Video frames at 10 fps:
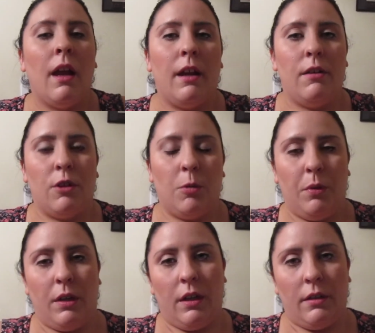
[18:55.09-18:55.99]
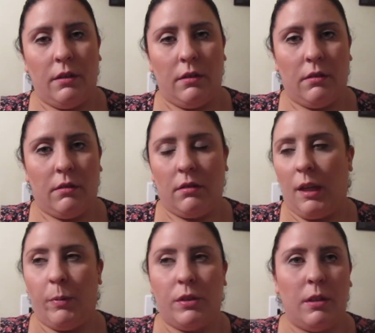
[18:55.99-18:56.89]
And you could put it on,
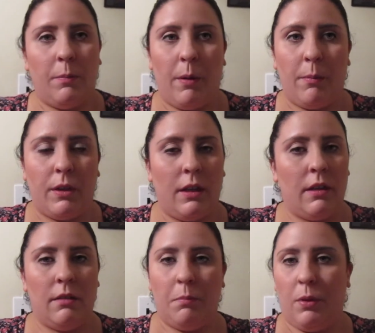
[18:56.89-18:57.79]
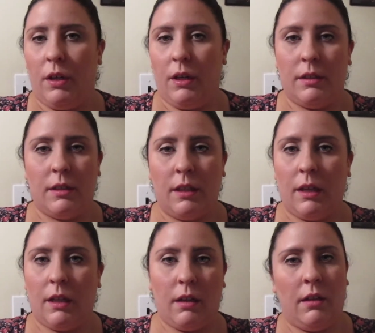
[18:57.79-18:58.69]
tape it to the pumpkin, put it on a
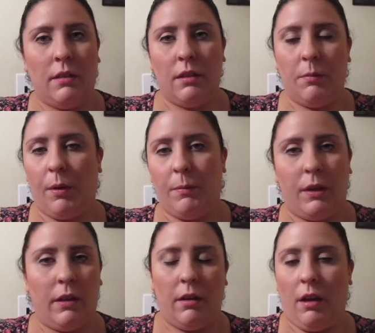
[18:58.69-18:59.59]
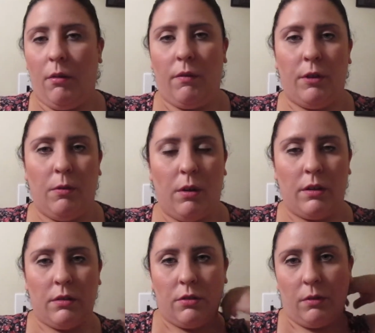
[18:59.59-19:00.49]
stick, into the pumpkin, however you
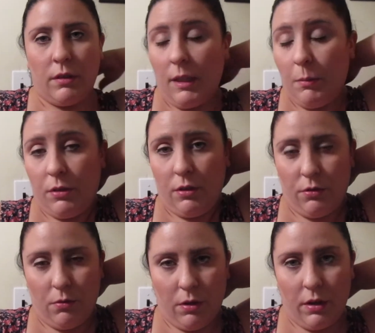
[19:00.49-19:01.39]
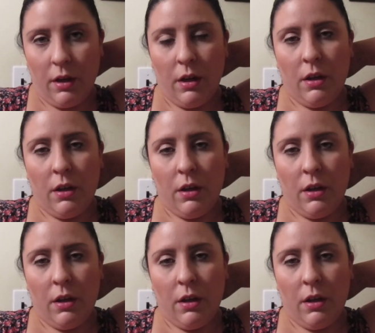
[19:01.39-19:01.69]
want to do it, tape it to your door.